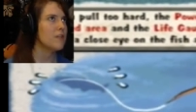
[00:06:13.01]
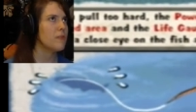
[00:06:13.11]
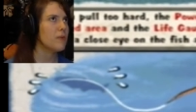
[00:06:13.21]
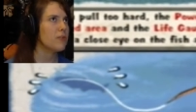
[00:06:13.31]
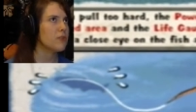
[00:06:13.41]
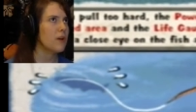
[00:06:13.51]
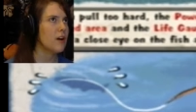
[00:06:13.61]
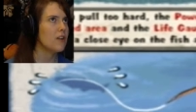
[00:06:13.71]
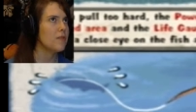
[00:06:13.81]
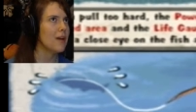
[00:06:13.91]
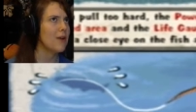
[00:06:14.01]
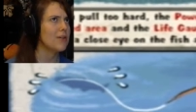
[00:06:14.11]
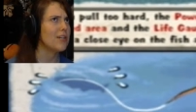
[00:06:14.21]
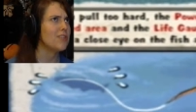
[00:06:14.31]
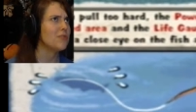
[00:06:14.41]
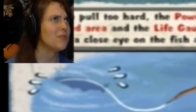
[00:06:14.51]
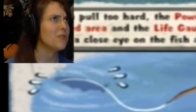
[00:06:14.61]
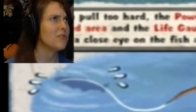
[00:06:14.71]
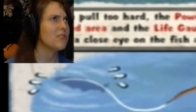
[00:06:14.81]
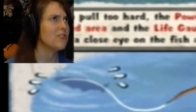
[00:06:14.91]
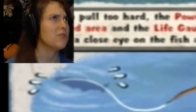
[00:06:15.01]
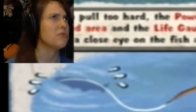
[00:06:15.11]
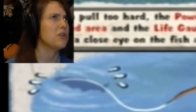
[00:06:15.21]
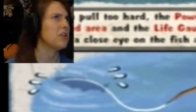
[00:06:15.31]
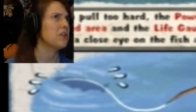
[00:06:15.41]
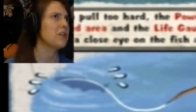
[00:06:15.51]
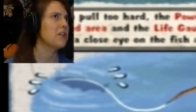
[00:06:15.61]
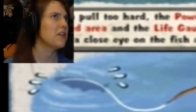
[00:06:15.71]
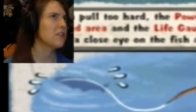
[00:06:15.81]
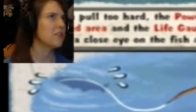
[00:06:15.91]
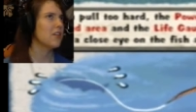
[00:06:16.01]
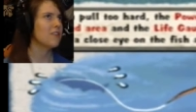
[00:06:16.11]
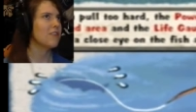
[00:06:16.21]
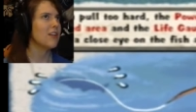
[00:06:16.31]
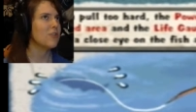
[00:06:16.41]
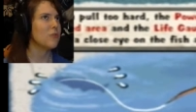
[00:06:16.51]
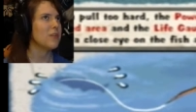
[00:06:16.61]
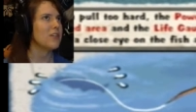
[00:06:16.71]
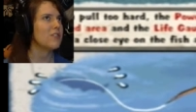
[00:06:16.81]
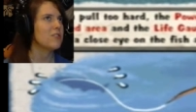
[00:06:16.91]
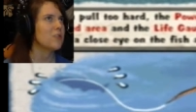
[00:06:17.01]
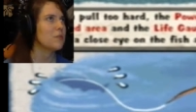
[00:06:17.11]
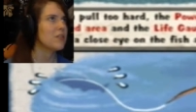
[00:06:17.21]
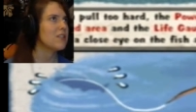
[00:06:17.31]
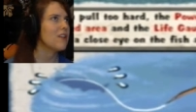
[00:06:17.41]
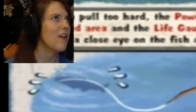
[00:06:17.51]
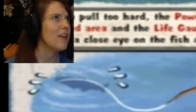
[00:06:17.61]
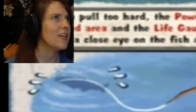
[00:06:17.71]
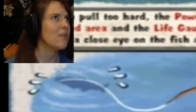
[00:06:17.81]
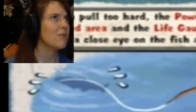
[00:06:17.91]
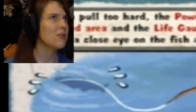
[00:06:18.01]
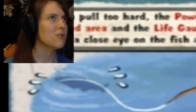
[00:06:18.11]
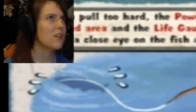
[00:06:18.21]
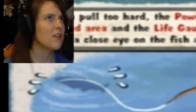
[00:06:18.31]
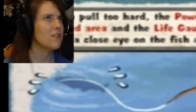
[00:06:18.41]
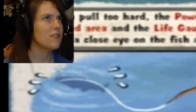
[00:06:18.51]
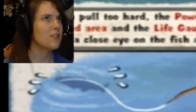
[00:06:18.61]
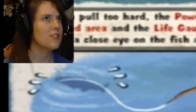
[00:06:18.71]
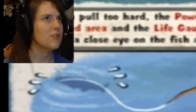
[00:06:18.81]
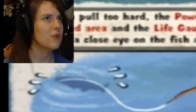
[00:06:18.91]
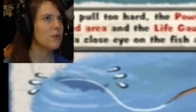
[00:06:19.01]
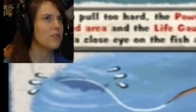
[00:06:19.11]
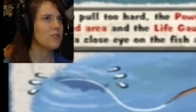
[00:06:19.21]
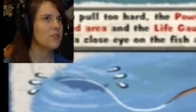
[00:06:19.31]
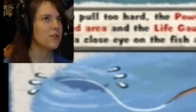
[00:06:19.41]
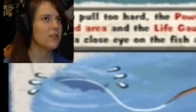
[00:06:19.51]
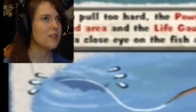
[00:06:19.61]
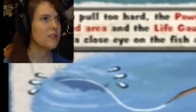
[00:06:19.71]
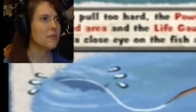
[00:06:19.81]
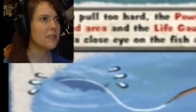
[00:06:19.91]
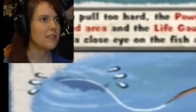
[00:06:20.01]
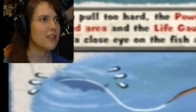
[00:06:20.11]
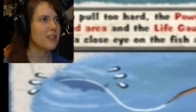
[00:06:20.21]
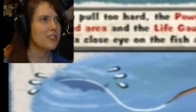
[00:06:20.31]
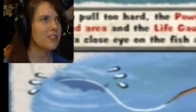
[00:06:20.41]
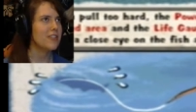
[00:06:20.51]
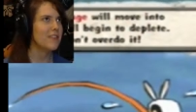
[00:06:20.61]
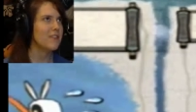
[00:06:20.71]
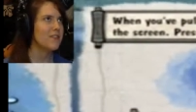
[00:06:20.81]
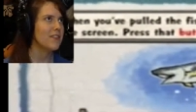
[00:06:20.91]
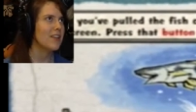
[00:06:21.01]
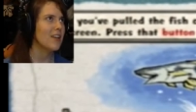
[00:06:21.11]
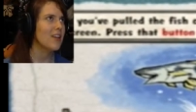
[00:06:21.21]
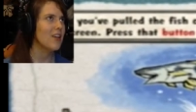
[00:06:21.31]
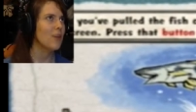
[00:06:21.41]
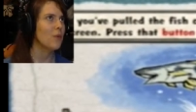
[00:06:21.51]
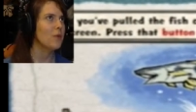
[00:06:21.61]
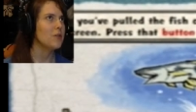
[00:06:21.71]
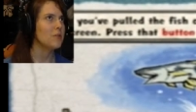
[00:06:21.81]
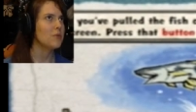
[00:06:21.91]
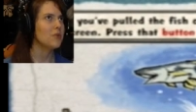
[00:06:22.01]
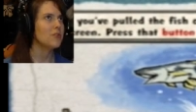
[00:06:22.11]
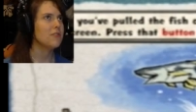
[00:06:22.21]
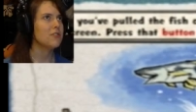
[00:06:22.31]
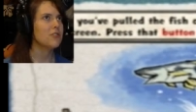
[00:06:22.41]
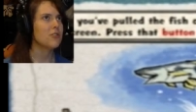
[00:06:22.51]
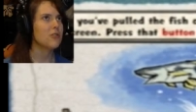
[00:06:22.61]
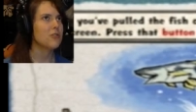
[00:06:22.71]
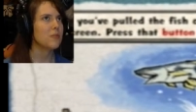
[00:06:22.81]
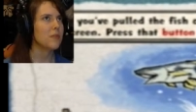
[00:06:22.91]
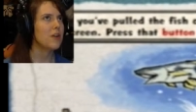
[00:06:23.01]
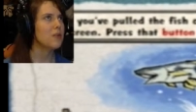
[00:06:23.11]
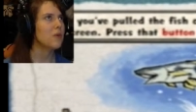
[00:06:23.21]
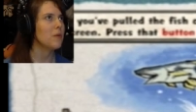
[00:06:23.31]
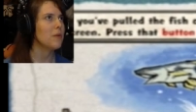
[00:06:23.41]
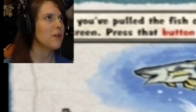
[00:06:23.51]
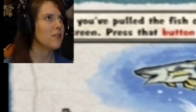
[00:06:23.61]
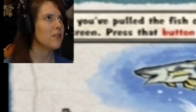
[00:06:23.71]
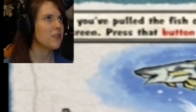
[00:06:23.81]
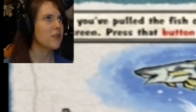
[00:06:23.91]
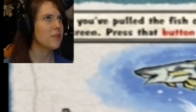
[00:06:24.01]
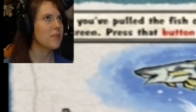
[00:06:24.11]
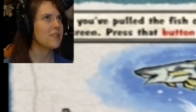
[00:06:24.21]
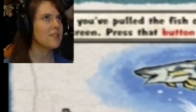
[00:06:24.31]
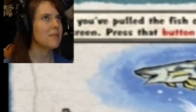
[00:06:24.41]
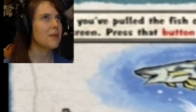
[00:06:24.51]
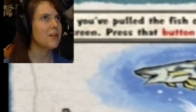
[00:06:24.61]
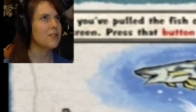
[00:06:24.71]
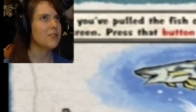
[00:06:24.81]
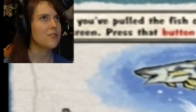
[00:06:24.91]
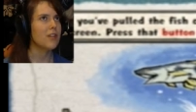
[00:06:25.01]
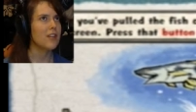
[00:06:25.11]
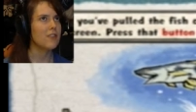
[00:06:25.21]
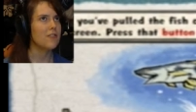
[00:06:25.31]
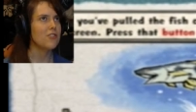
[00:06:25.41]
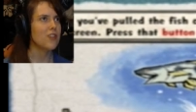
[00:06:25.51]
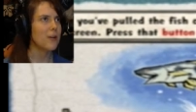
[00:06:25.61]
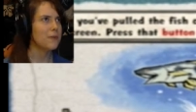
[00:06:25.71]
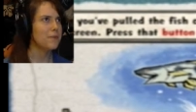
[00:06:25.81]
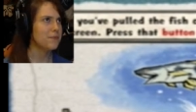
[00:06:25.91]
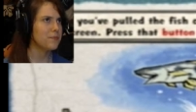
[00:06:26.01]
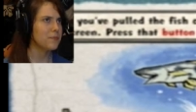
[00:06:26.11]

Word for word: If you pull too hard, the power gauge will move into the red area, and the life gauge will begin to deplete. Keep a close eye on the fish and don't overdo it. Oh my gosh. When you pull the fish close, a button will appear on the screen. Press that button to yank the fish out.